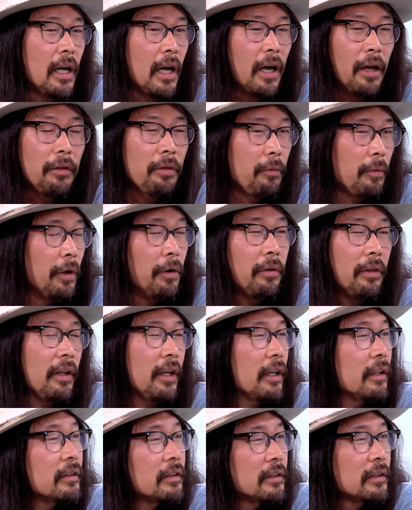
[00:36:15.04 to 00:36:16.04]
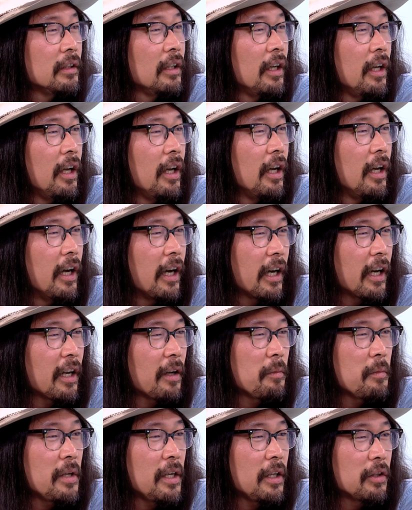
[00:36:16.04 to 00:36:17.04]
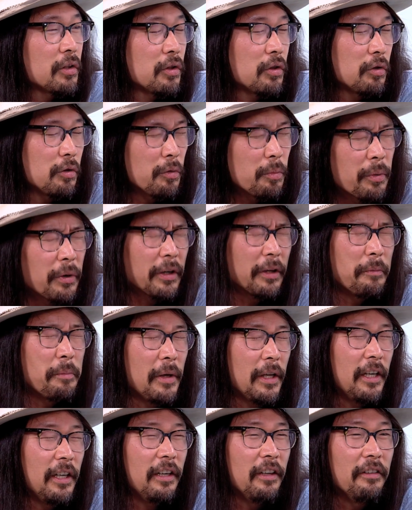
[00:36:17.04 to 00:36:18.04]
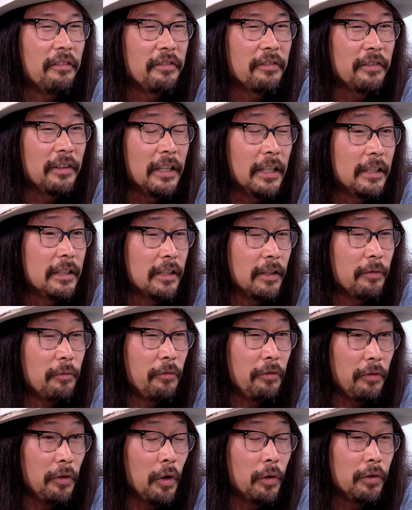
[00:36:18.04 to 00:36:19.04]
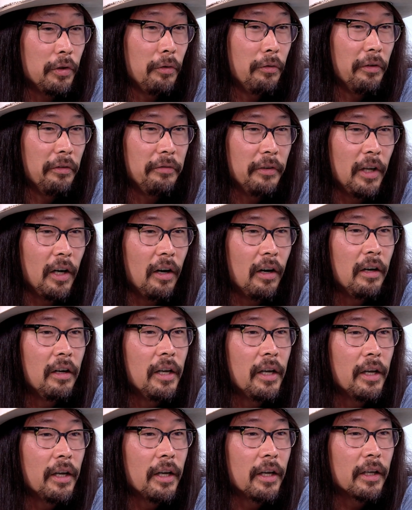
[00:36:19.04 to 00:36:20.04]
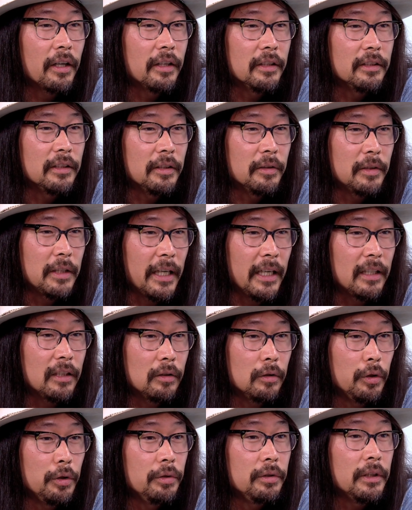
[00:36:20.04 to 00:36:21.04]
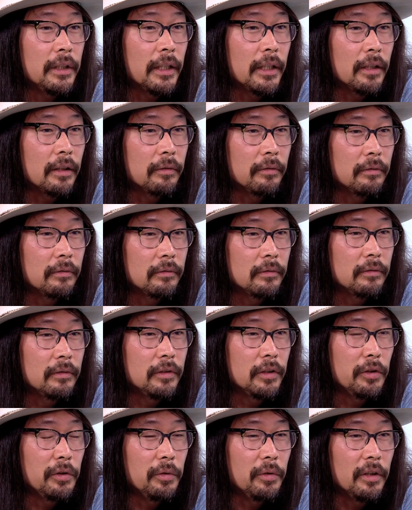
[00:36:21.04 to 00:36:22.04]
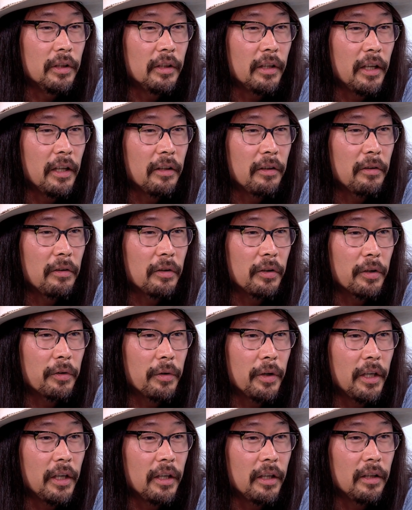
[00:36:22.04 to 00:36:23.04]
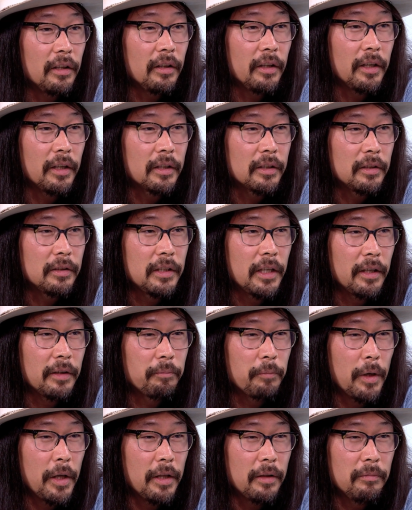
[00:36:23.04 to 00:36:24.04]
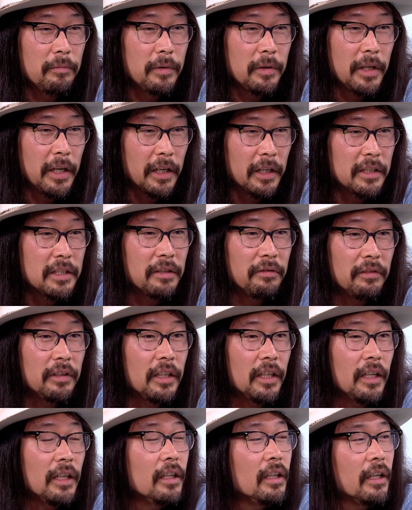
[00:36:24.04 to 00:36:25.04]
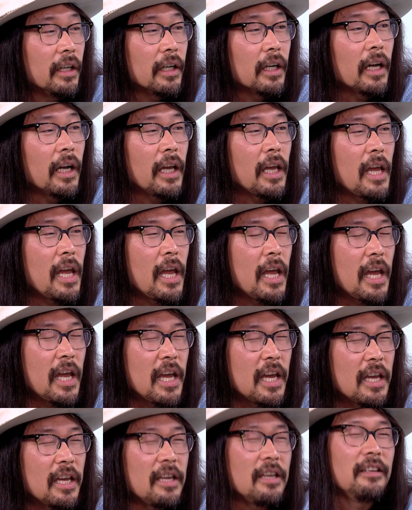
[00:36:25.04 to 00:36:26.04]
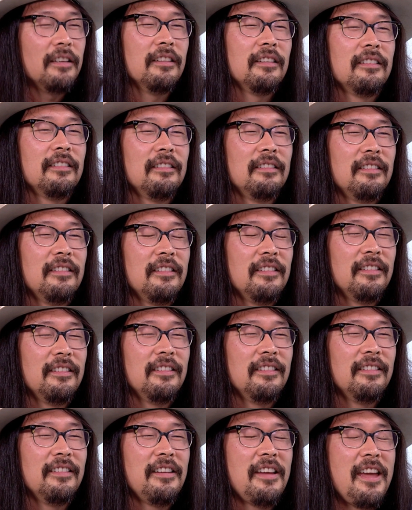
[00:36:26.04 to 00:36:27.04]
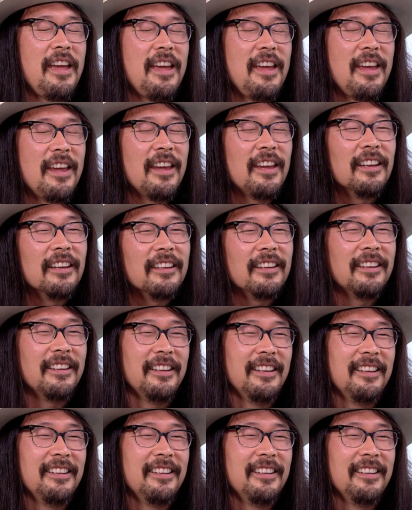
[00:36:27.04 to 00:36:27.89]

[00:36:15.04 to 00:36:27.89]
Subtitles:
I'll throw things. Like, I'm like super competitive. It's a flaw because it takes losing to an nth degree, like negativity. Like, I hated it.